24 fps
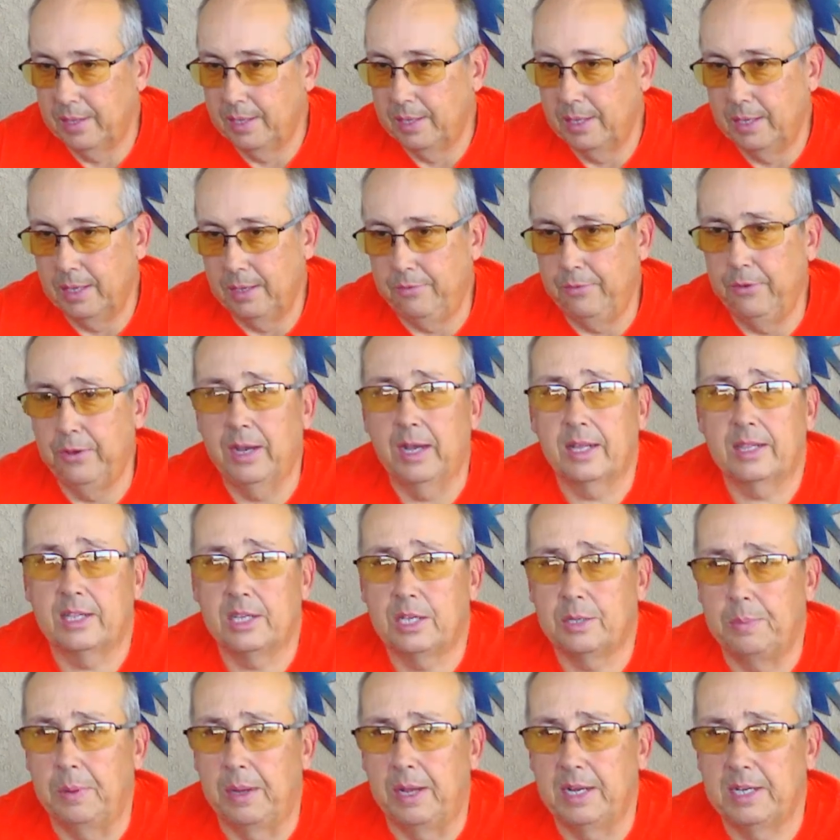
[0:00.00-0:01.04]
If you got the
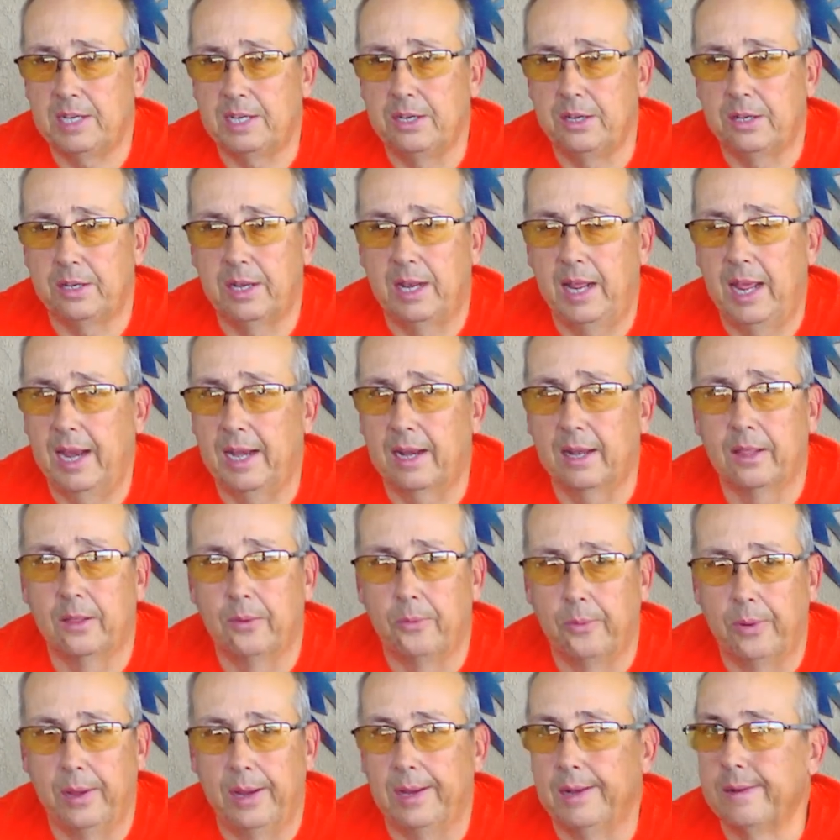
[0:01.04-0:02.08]
space and you can handle the
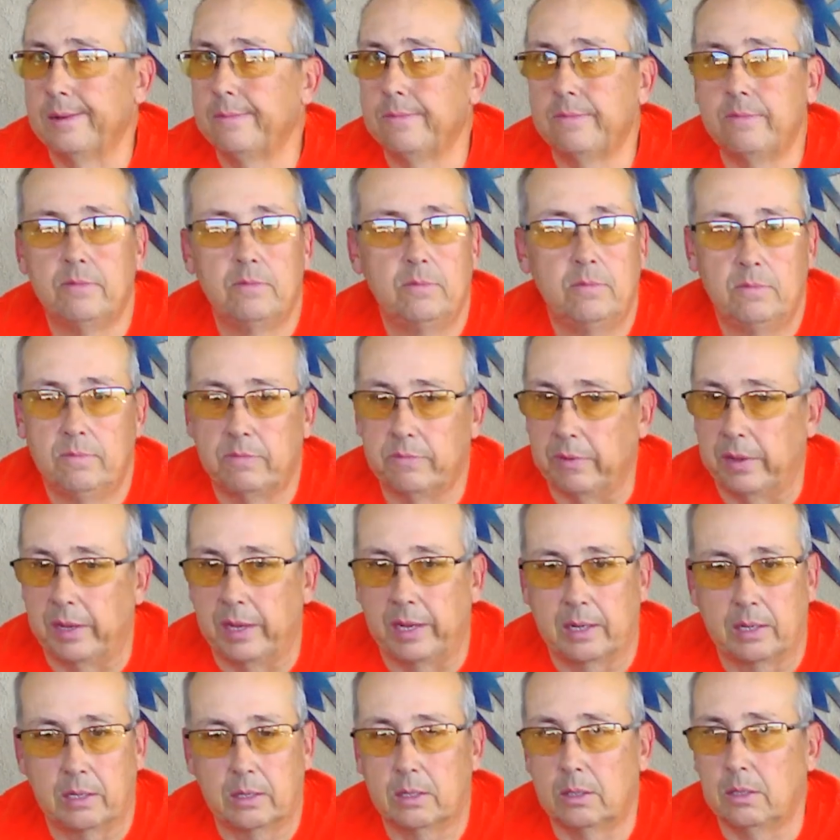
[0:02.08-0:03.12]
weight, fine.
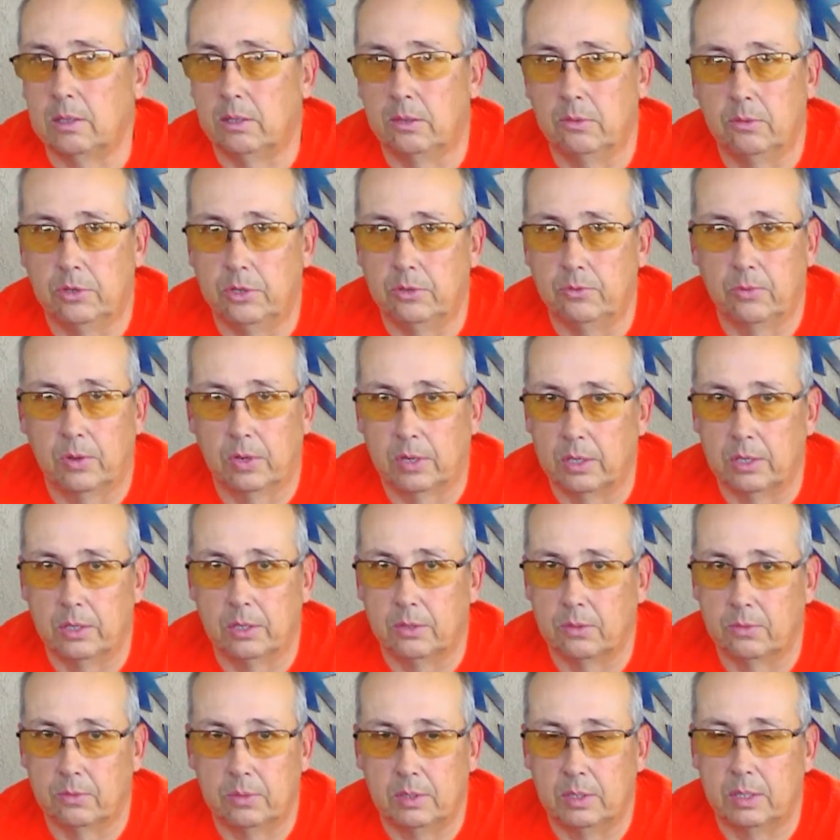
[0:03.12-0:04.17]
Do what you want to
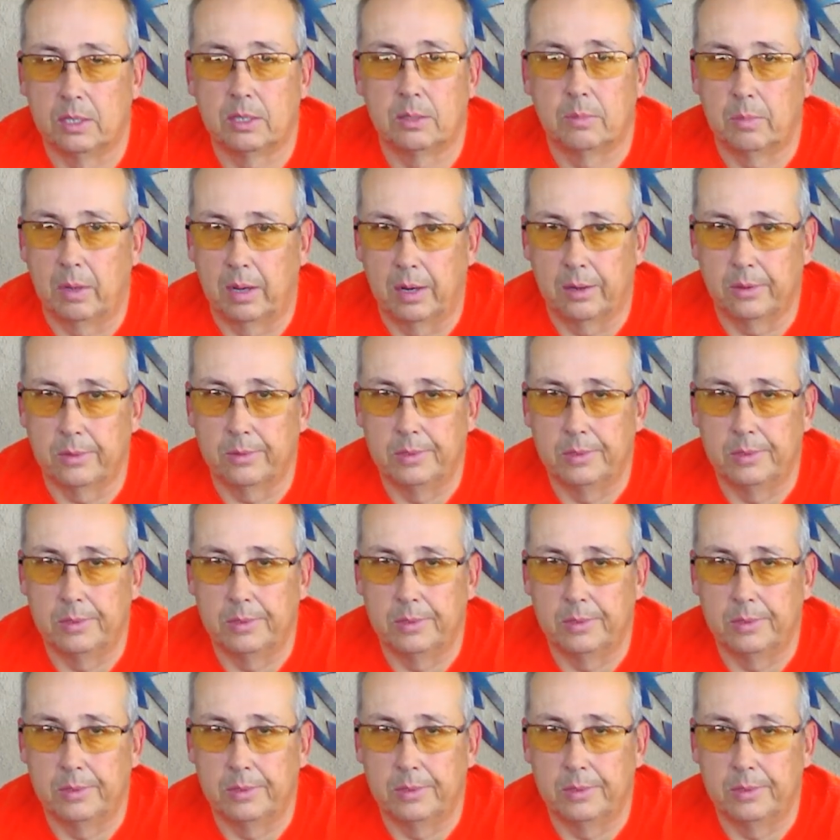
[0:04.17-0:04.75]
do. It doesn't matter.